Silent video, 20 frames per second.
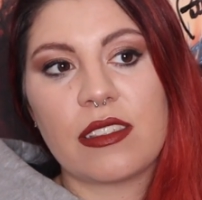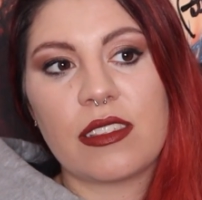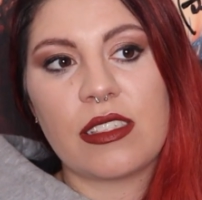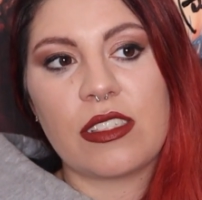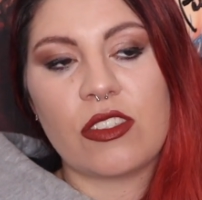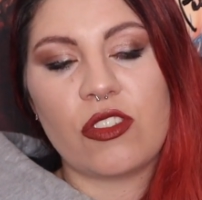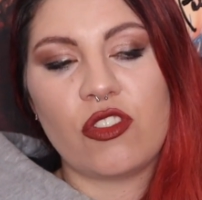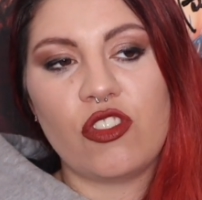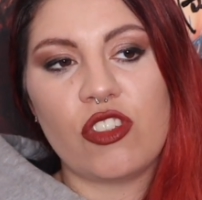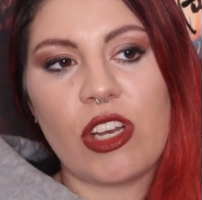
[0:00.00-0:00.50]

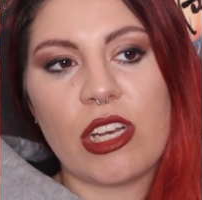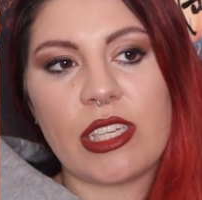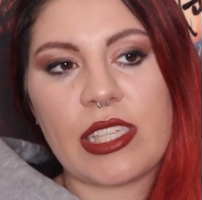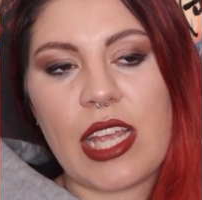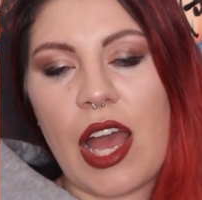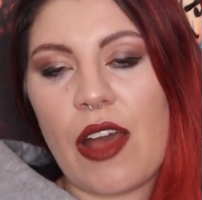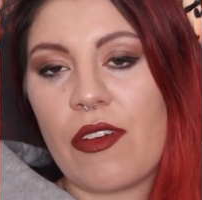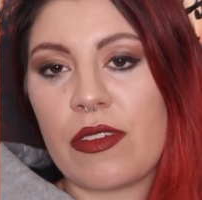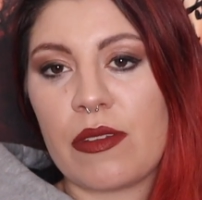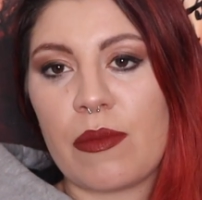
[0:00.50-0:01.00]
is just
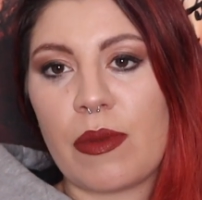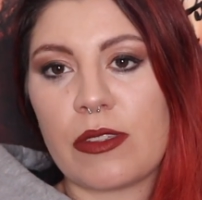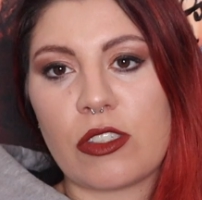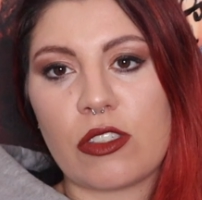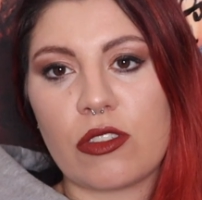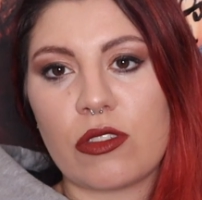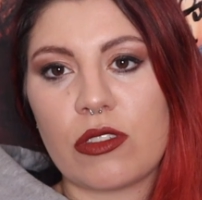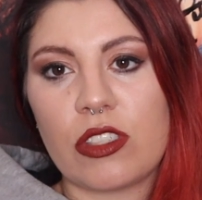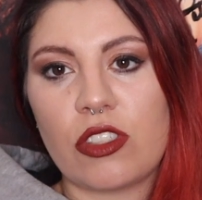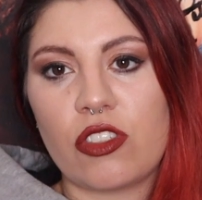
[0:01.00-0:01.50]
having
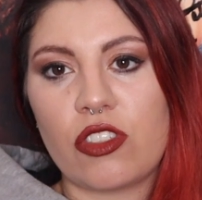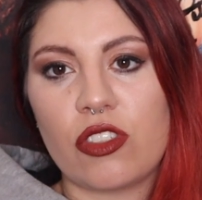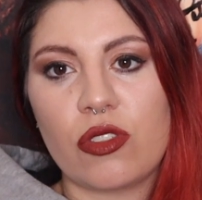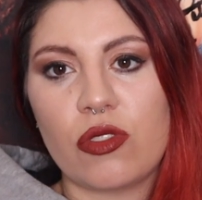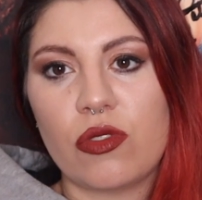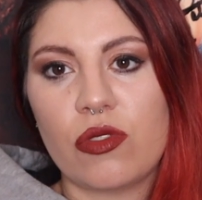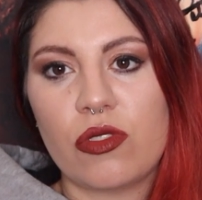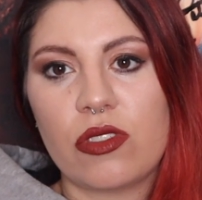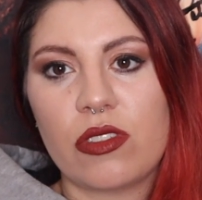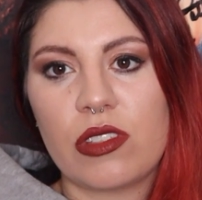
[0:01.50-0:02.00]
mental
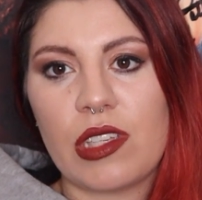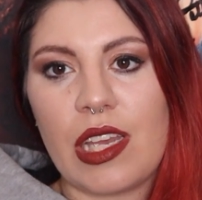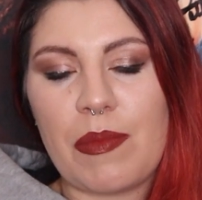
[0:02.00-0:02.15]
issues,